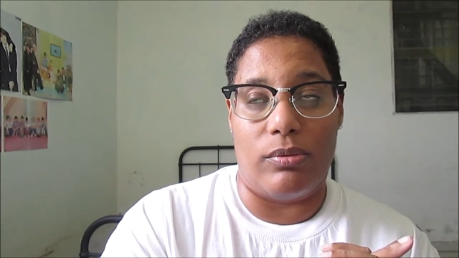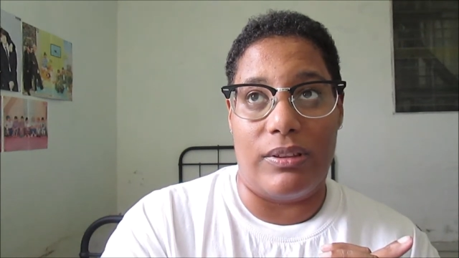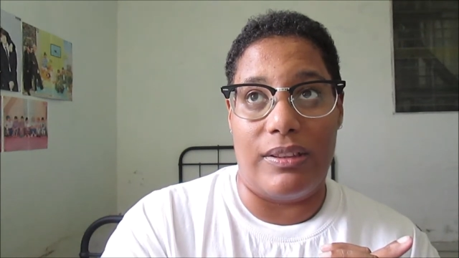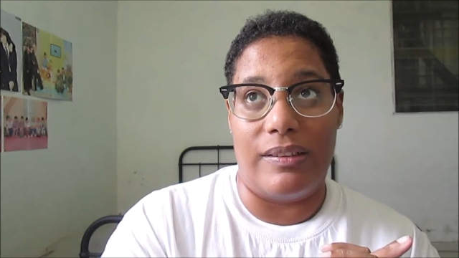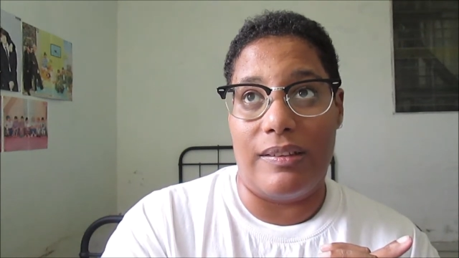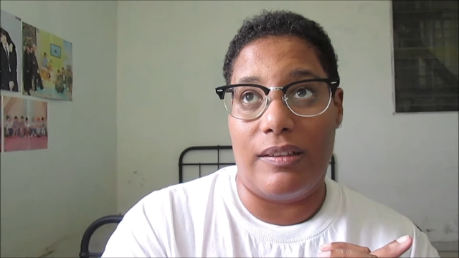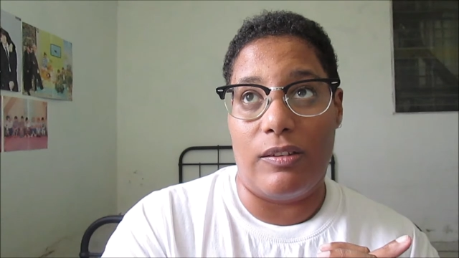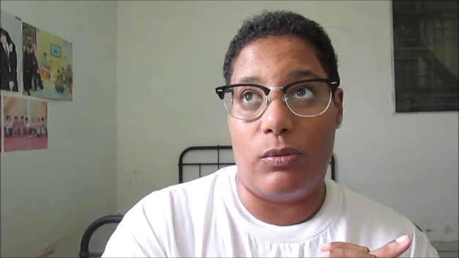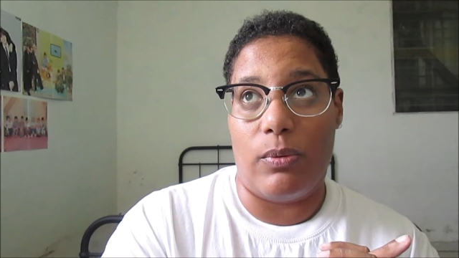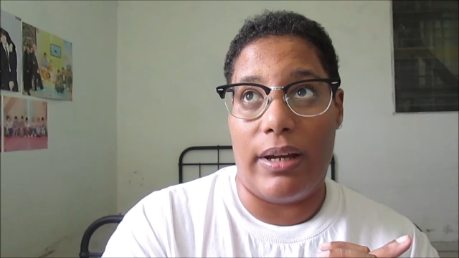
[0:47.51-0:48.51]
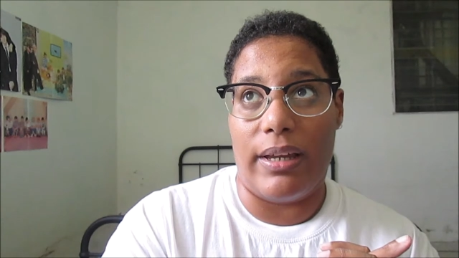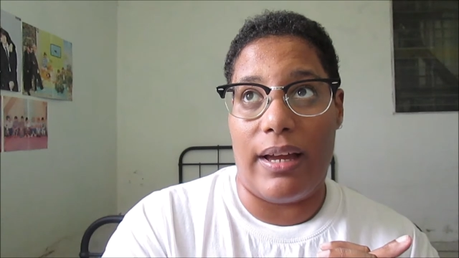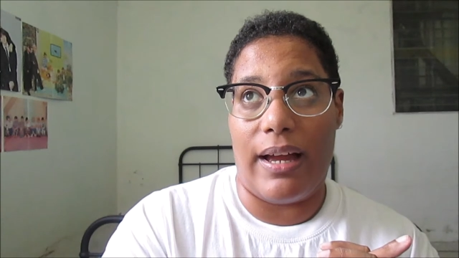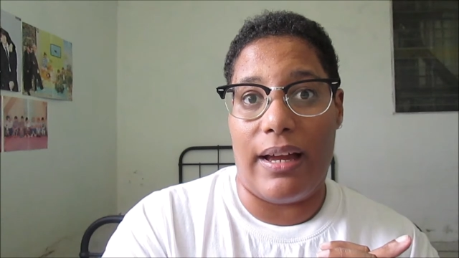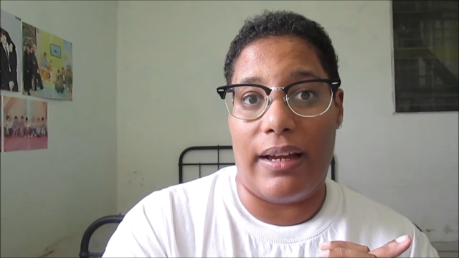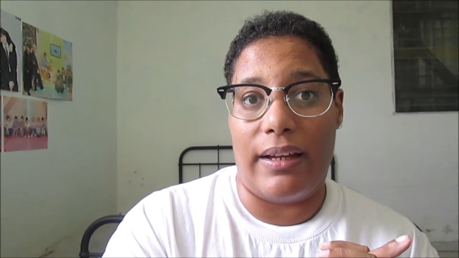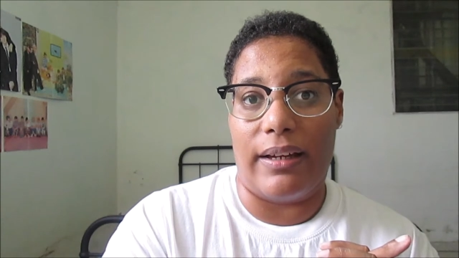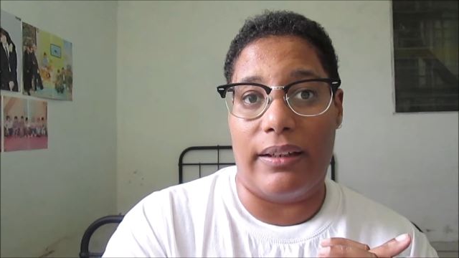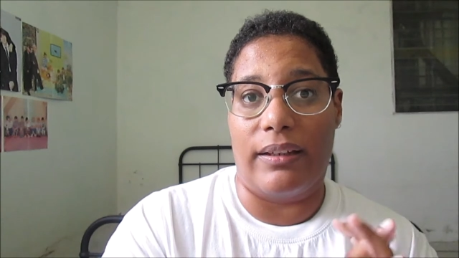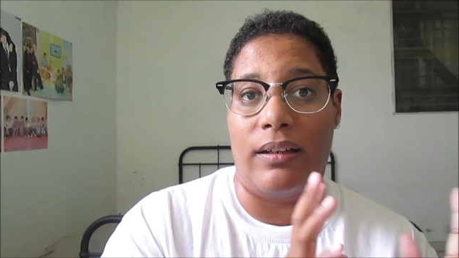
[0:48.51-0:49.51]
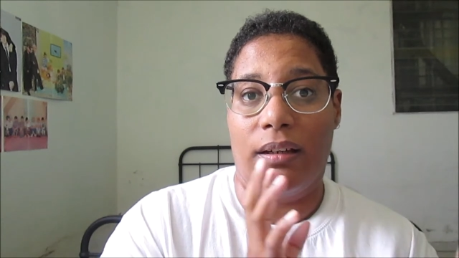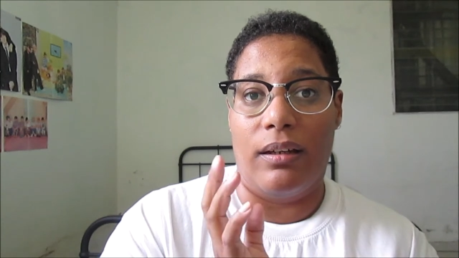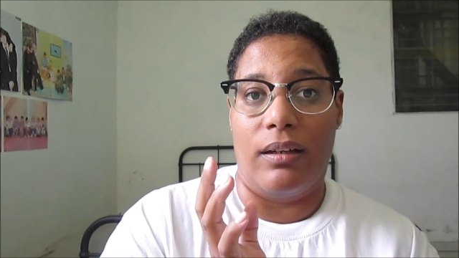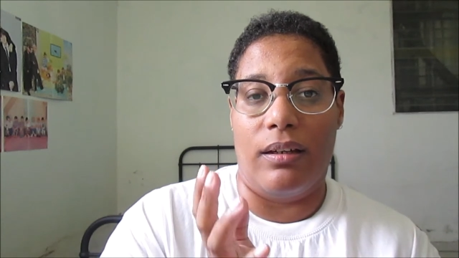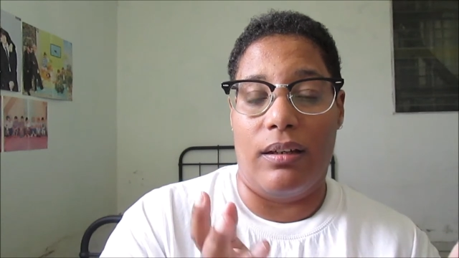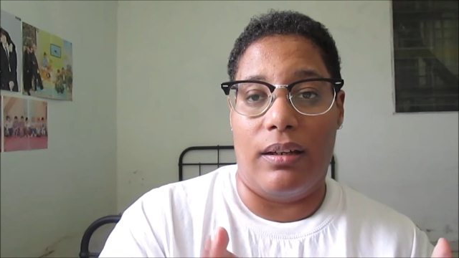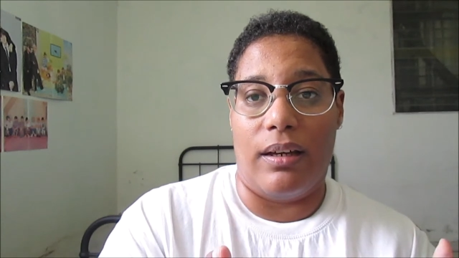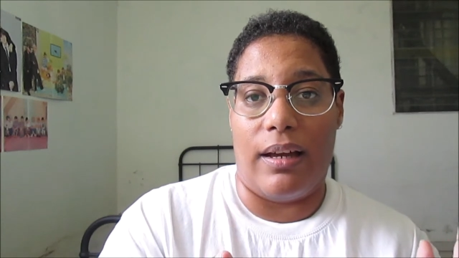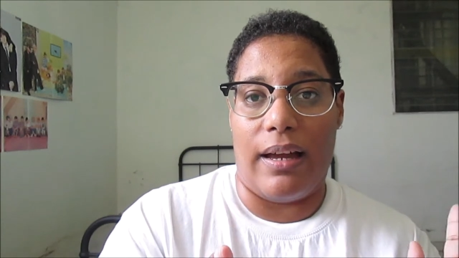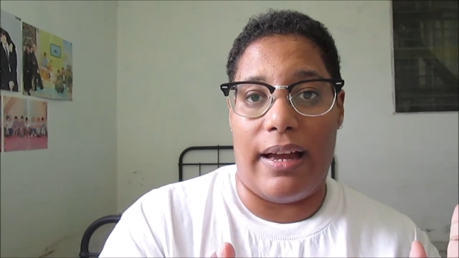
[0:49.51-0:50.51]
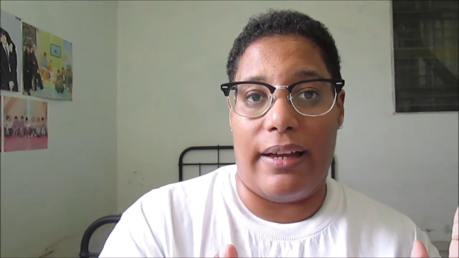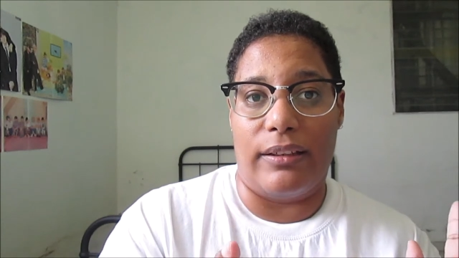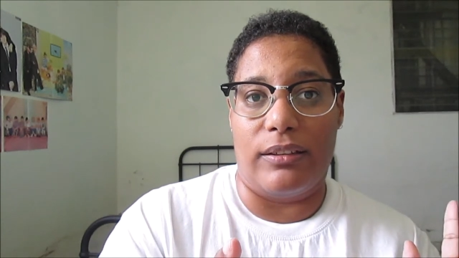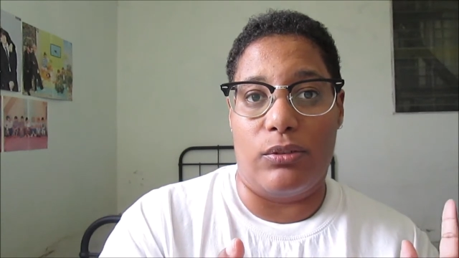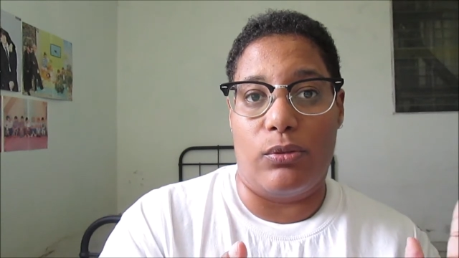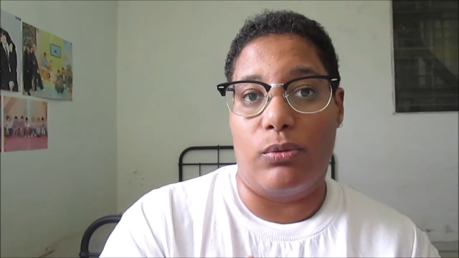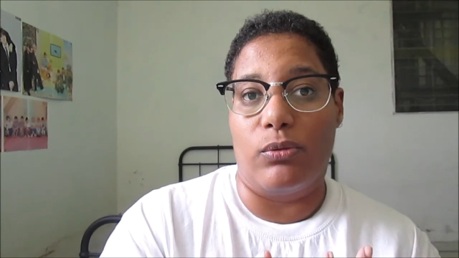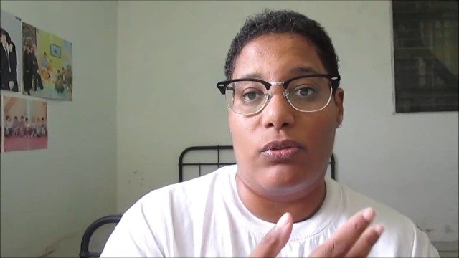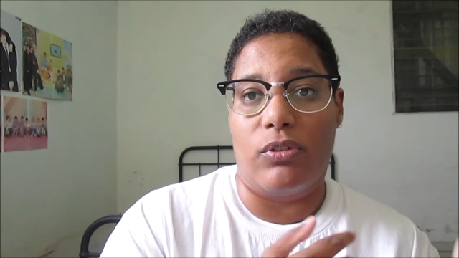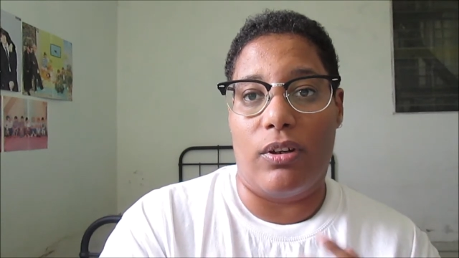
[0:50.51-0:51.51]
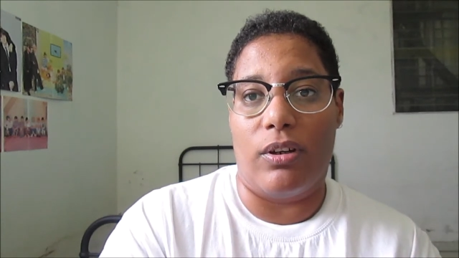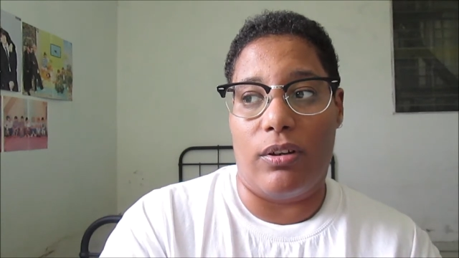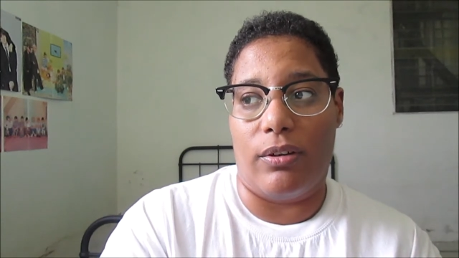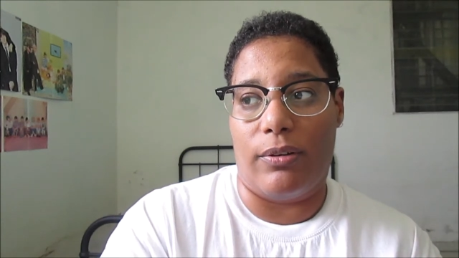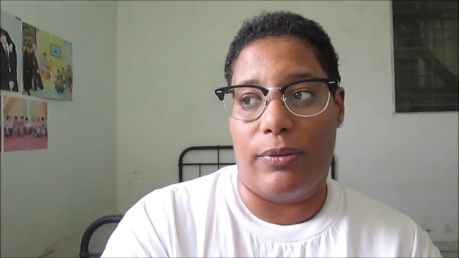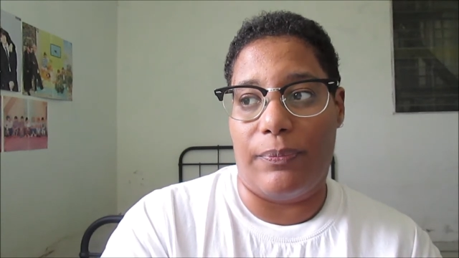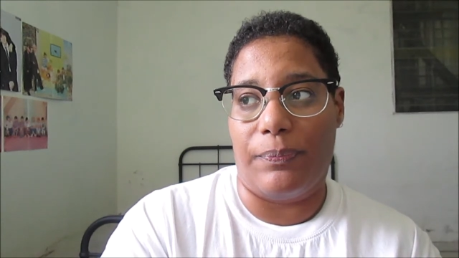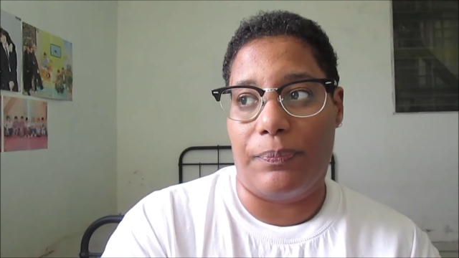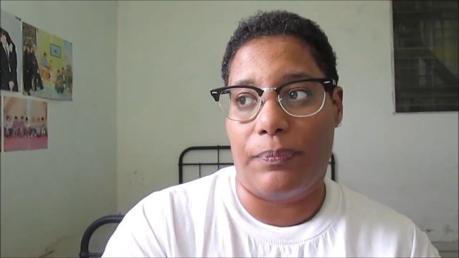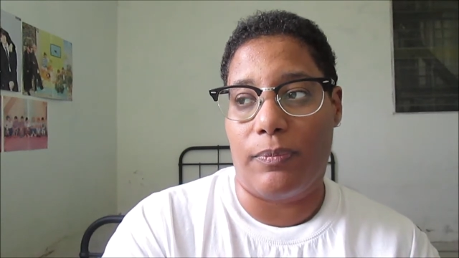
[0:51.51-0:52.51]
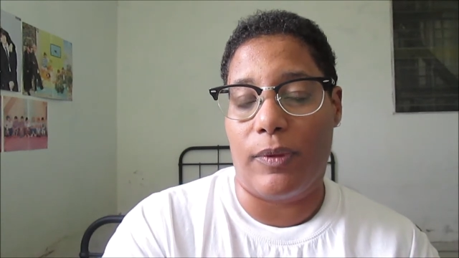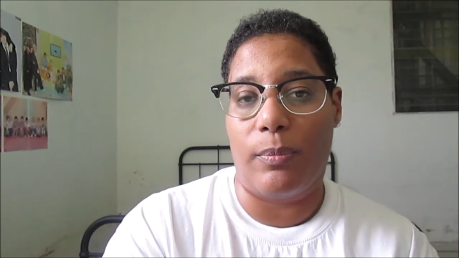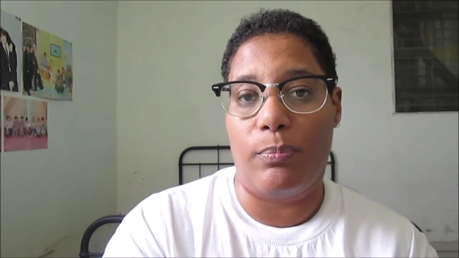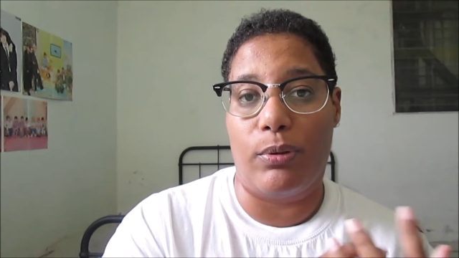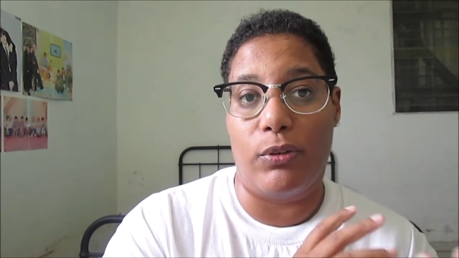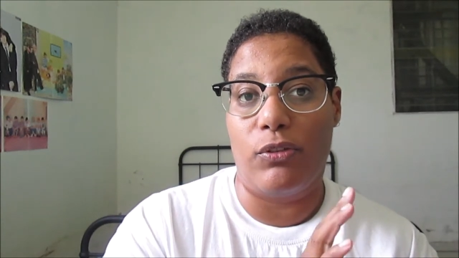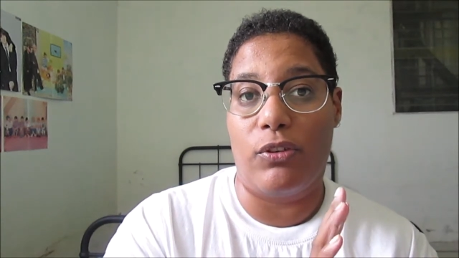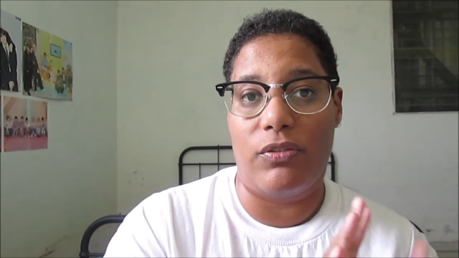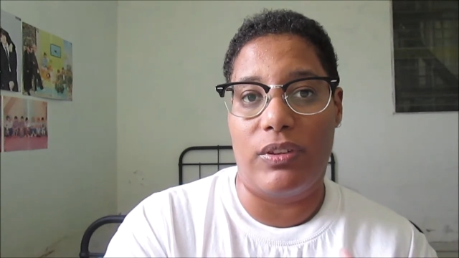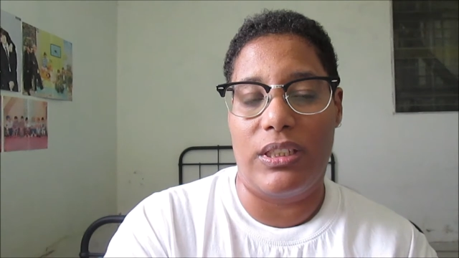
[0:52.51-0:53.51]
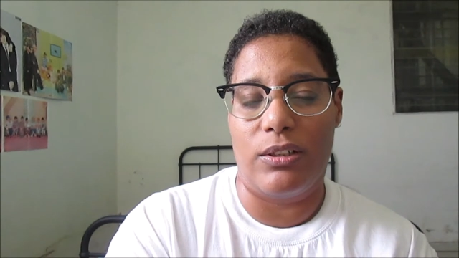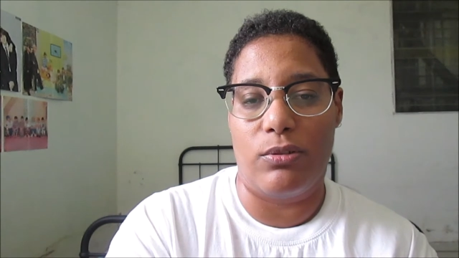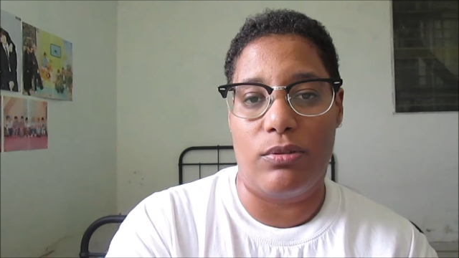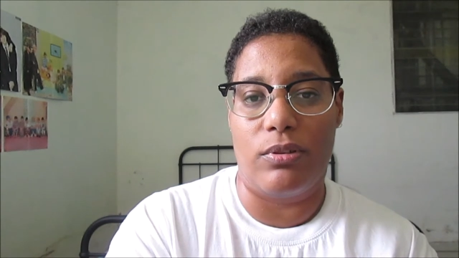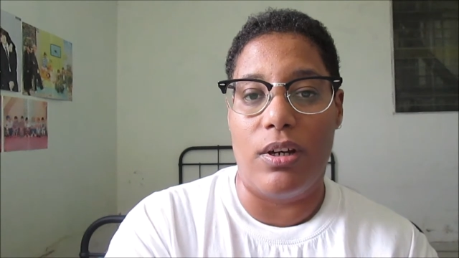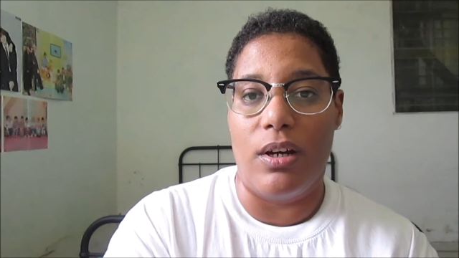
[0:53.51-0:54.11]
this is why I don't post a video